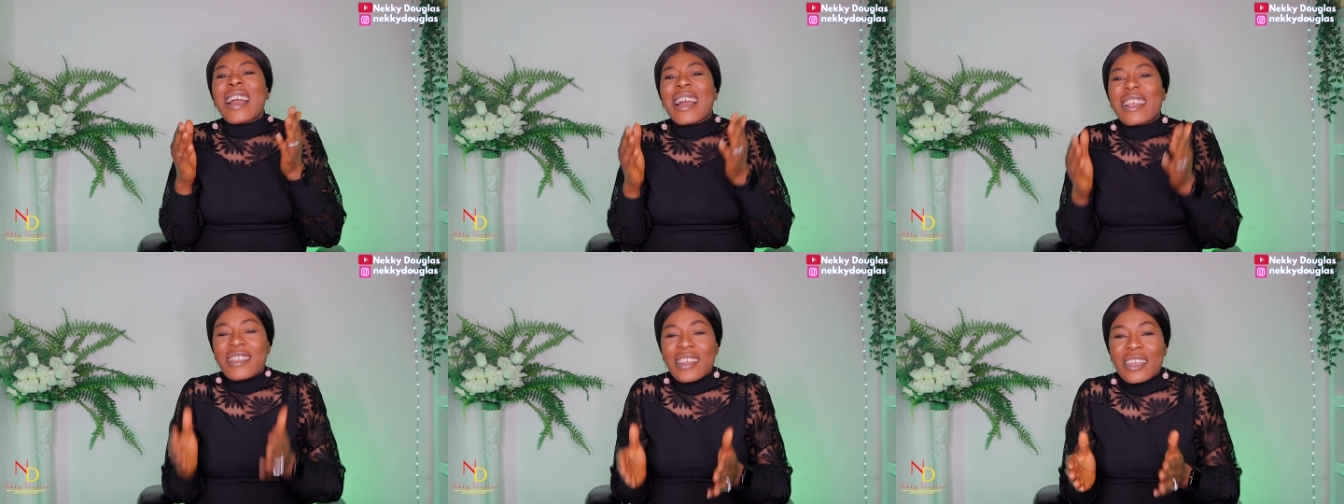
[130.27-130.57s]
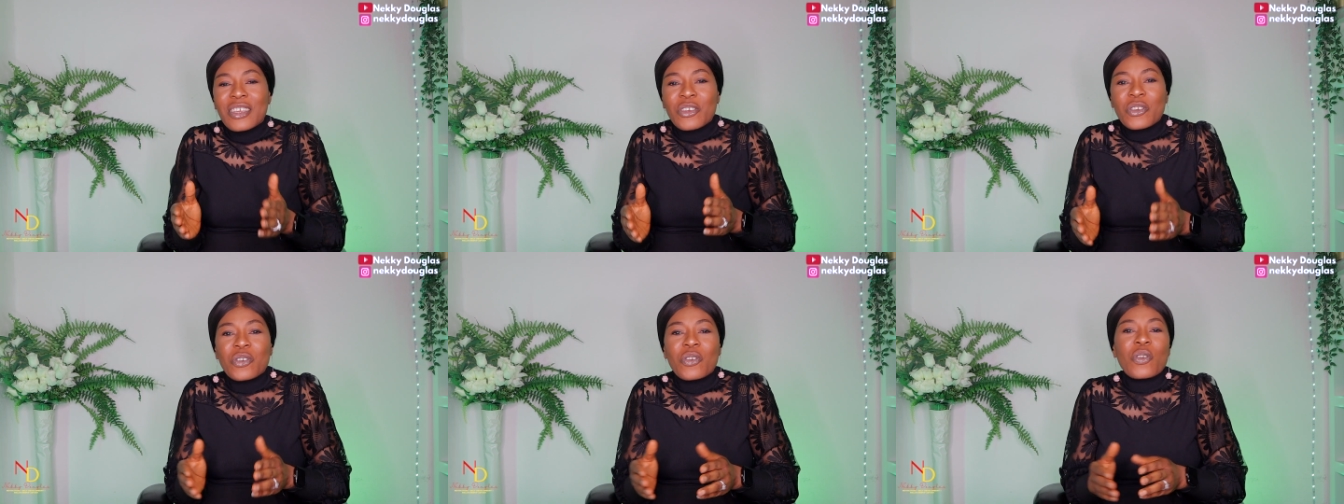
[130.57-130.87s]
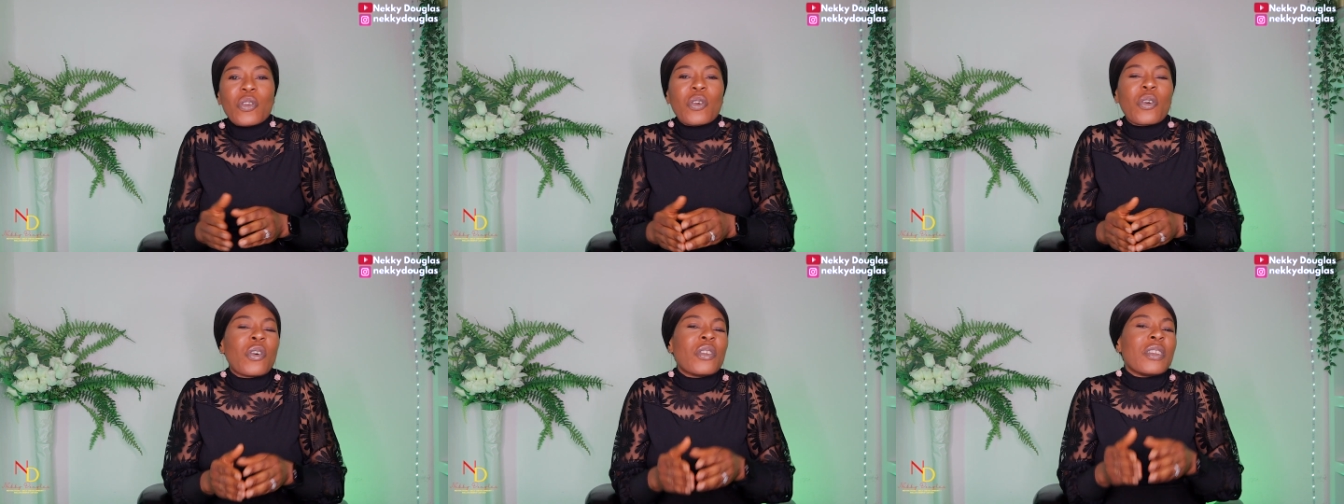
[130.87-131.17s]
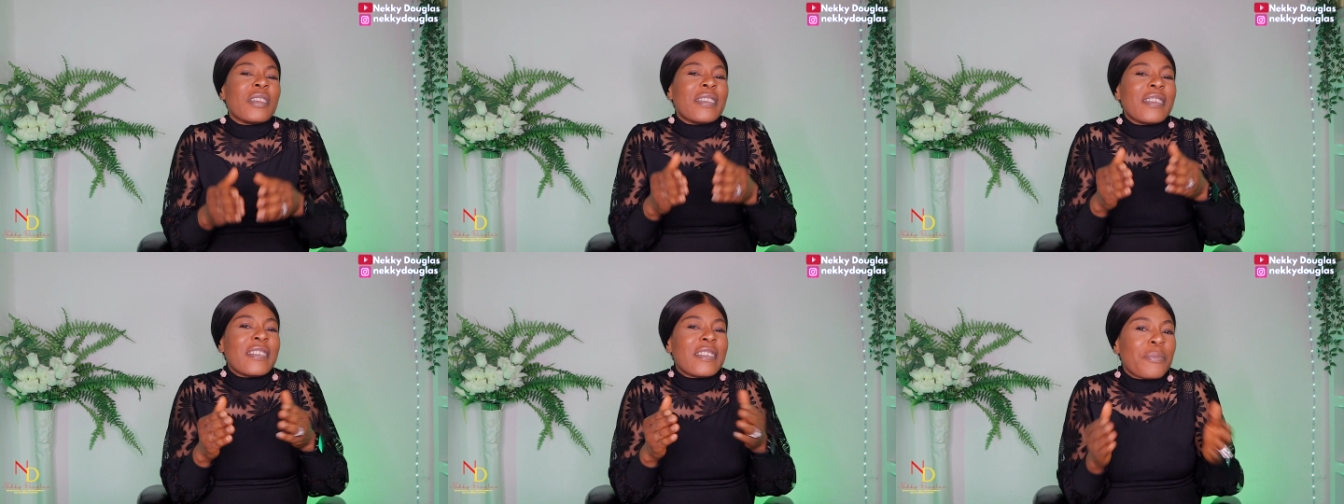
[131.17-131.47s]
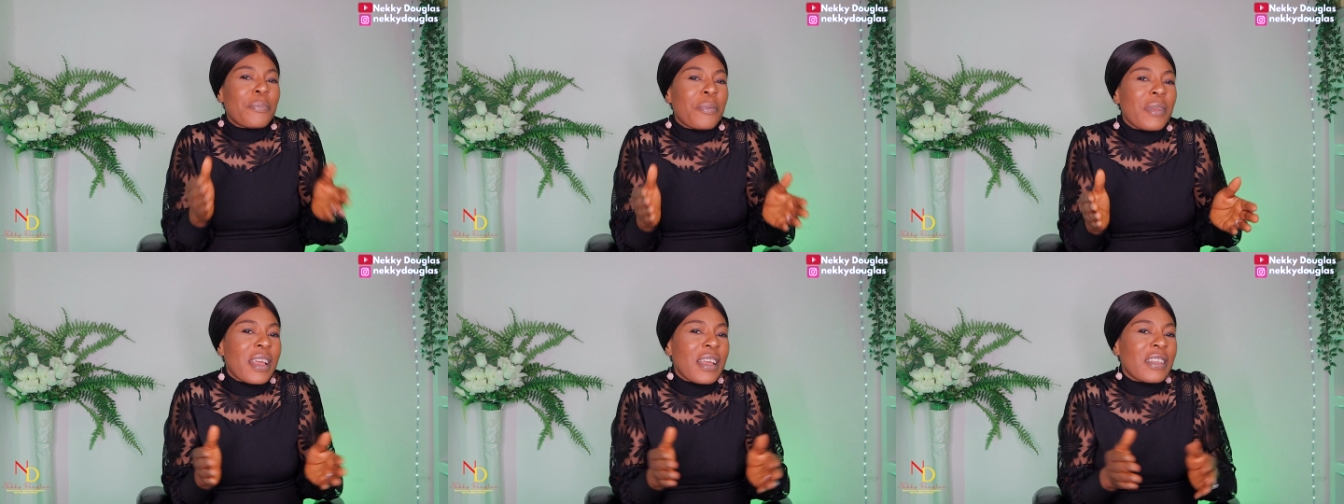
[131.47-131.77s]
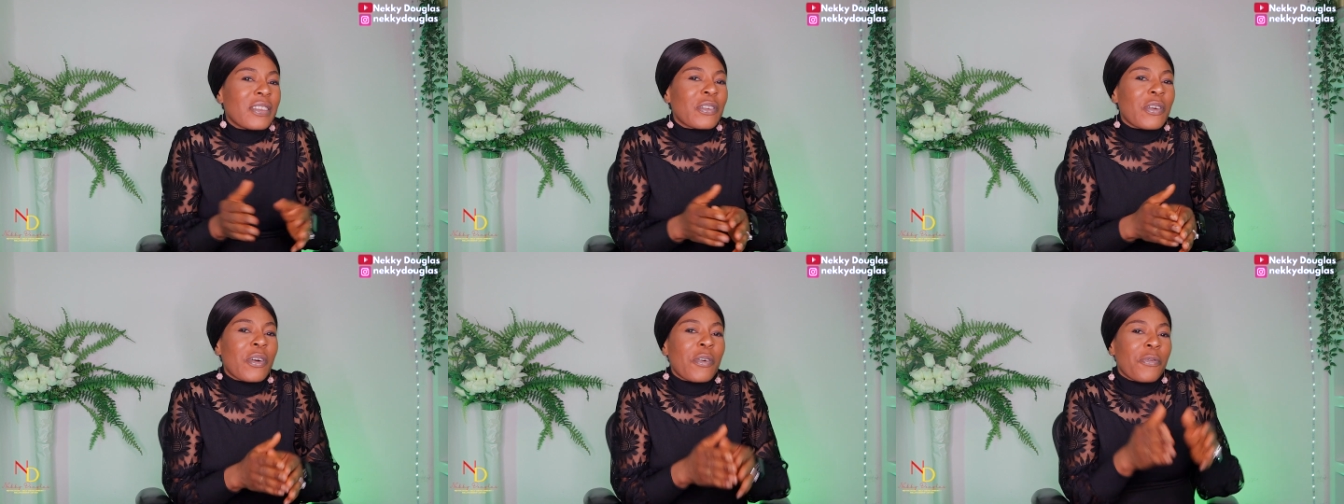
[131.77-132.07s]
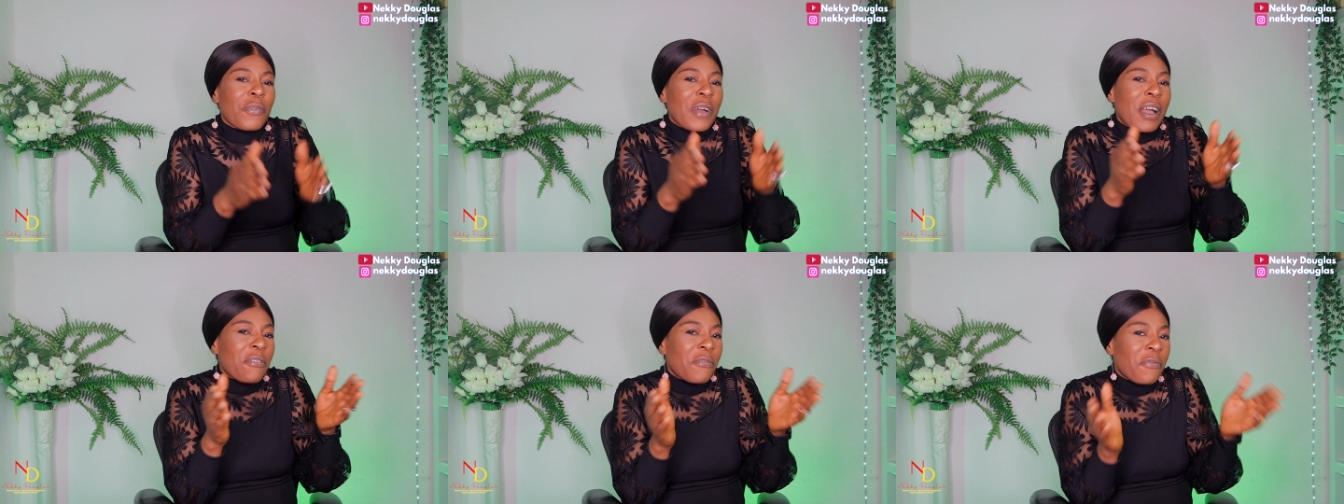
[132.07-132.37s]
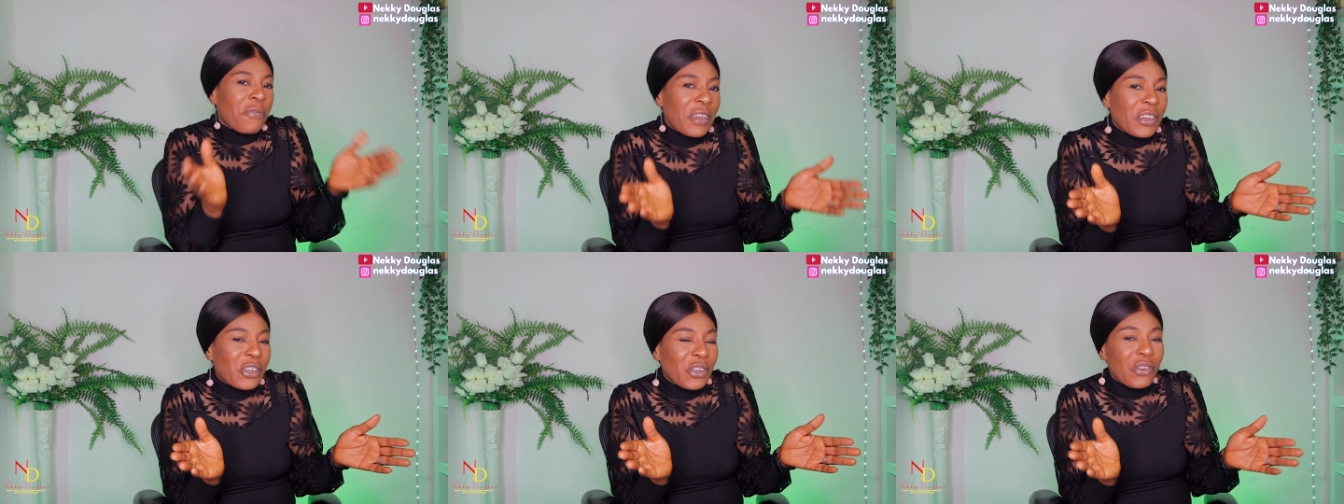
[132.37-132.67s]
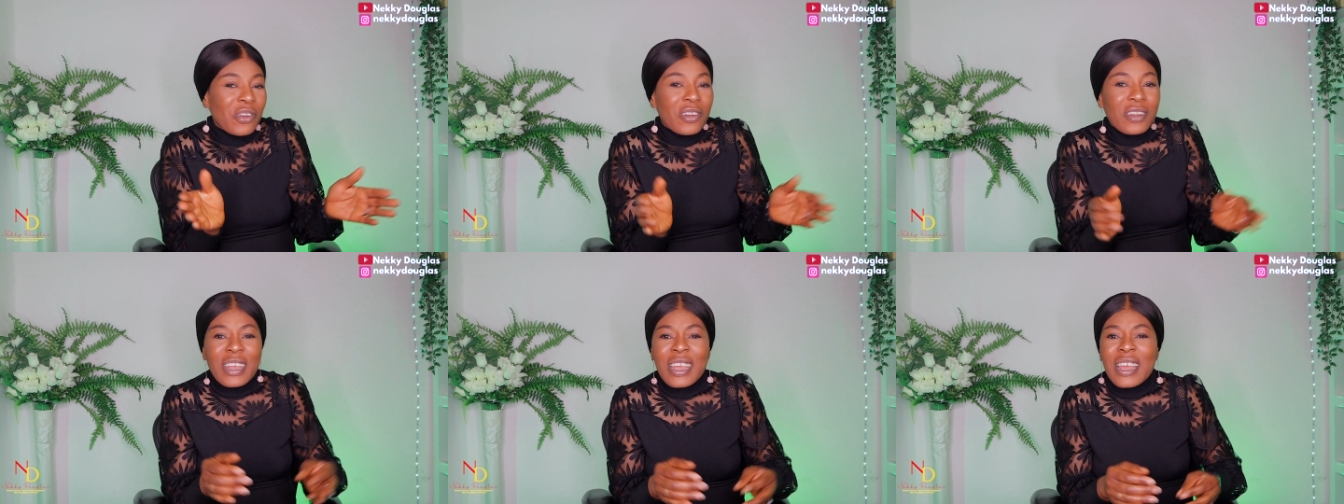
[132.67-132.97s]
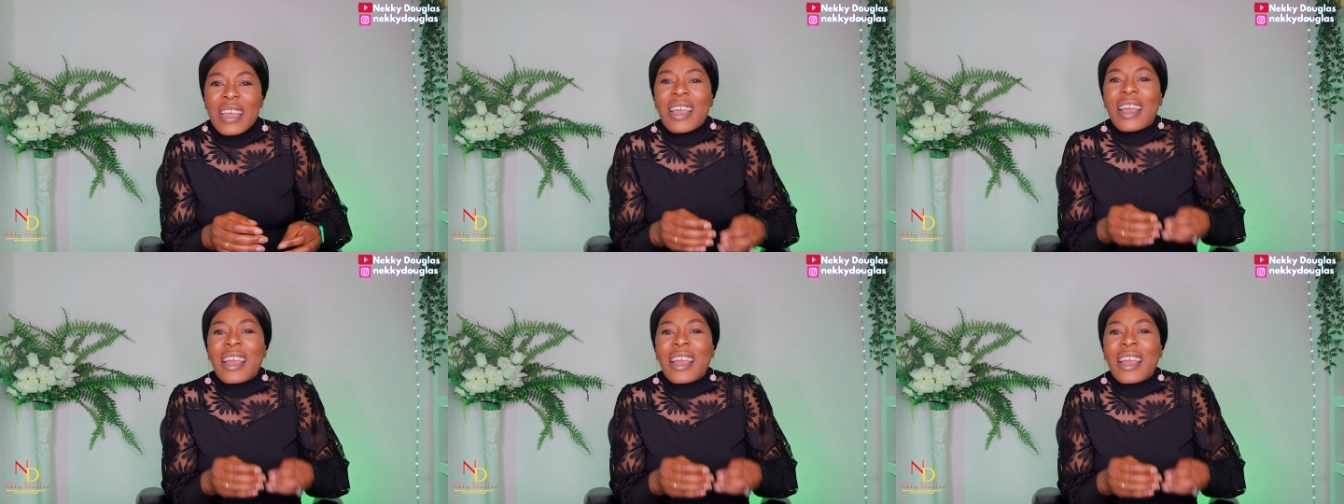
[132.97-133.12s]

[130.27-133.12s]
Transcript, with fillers: attention or displays of affection